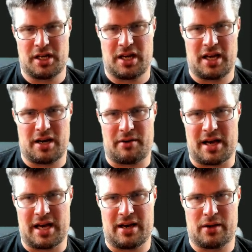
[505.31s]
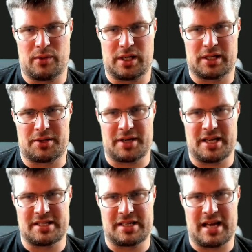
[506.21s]
Here I will
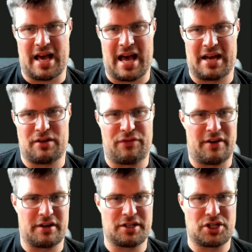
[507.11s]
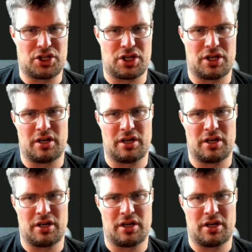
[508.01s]
create an add function.